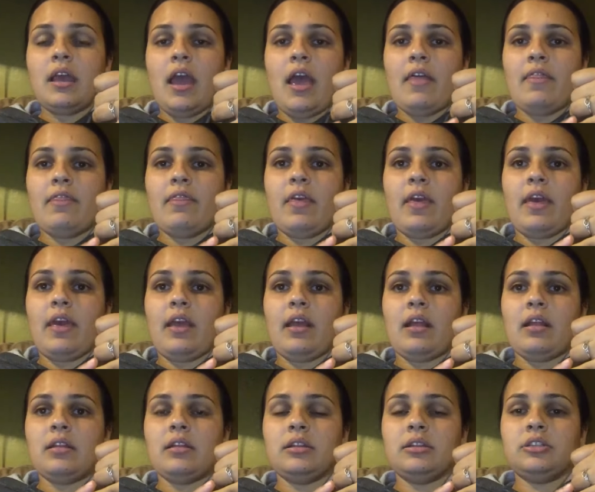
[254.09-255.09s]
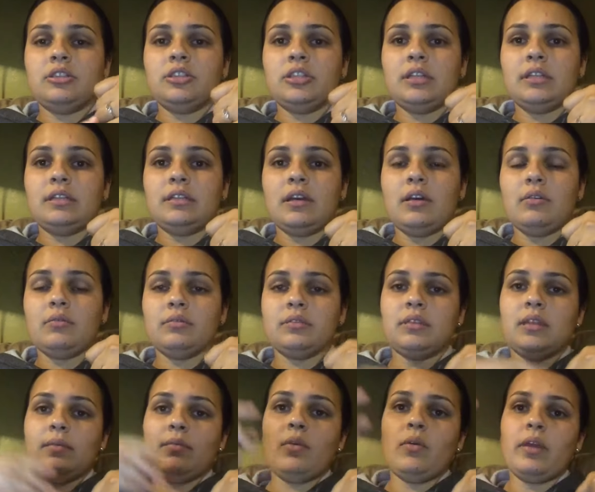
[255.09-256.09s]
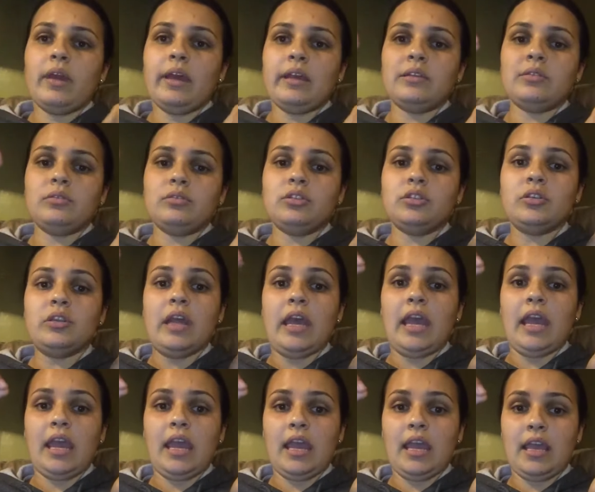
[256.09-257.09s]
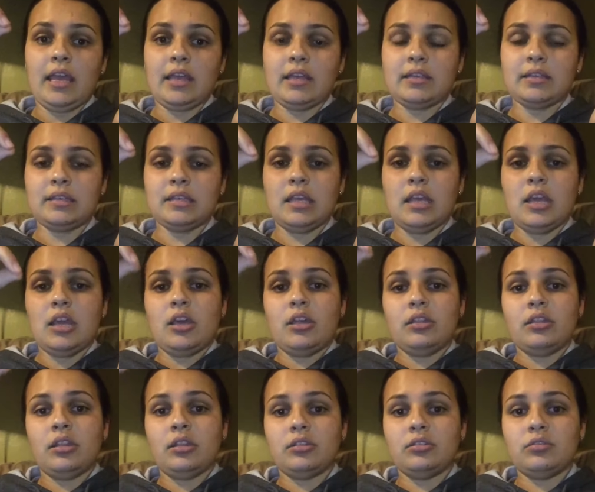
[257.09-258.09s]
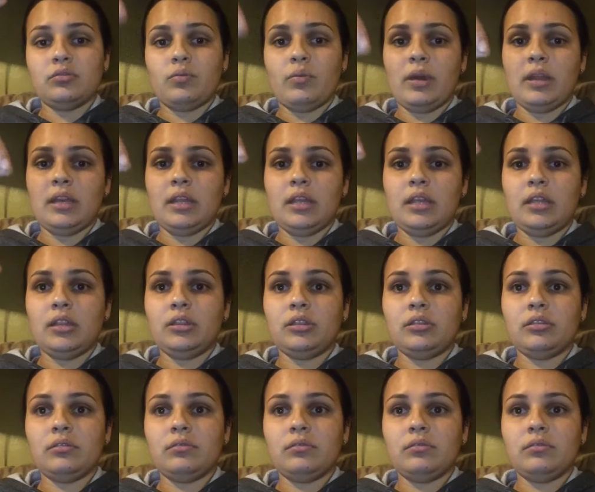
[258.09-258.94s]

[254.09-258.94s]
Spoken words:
and then she tells them, okay, so today is the 23rd